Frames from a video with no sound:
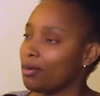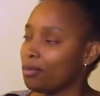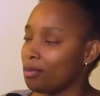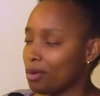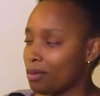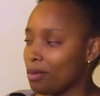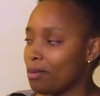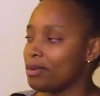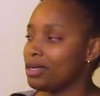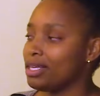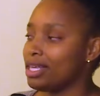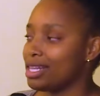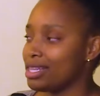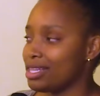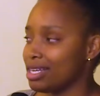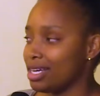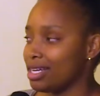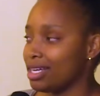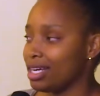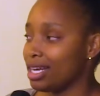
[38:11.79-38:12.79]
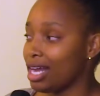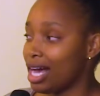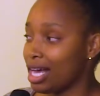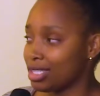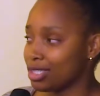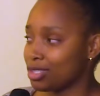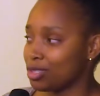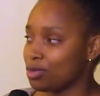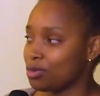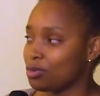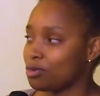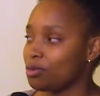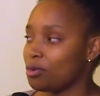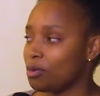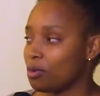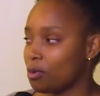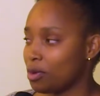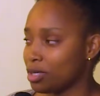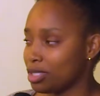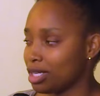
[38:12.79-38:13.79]
Probably at the end I'll ask you,
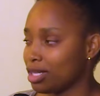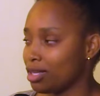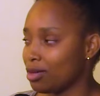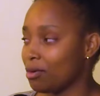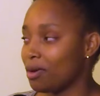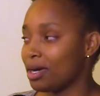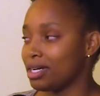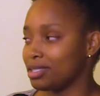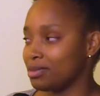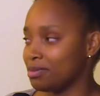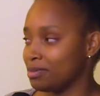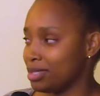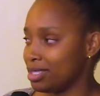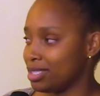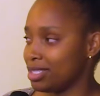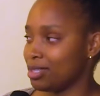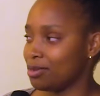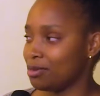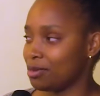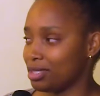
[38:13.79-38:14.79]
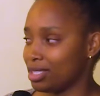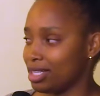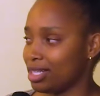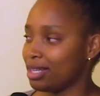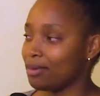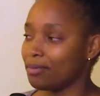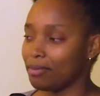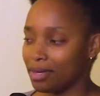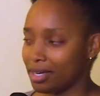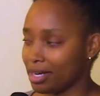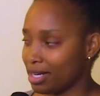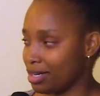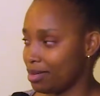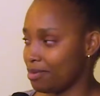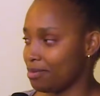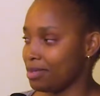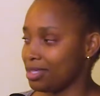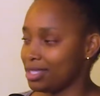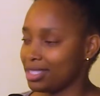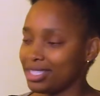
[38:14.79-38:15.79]
what are the white meats and what are the
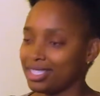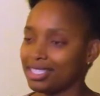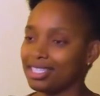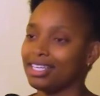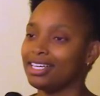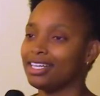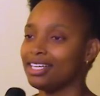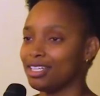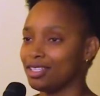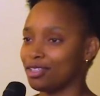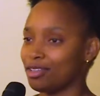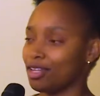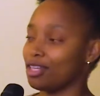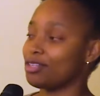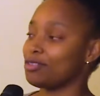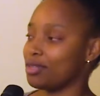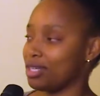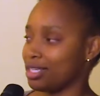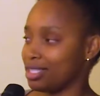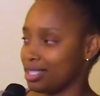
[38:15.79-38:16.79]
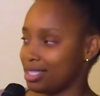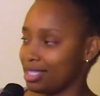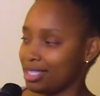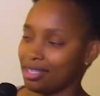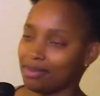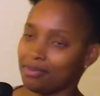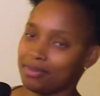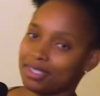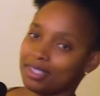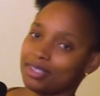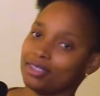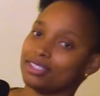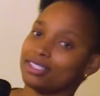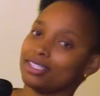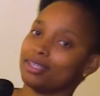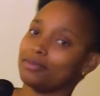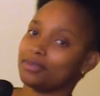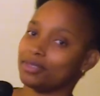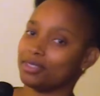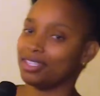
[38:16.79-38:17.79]
red meats, so that you can see the
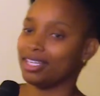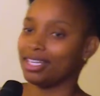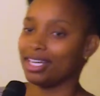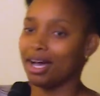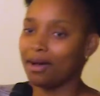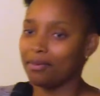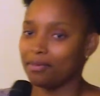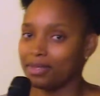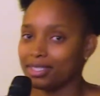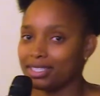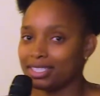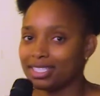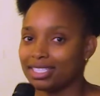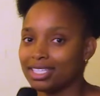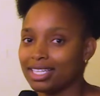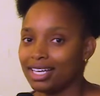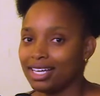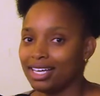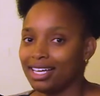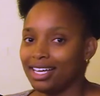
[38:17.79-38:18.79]
misconception that happens.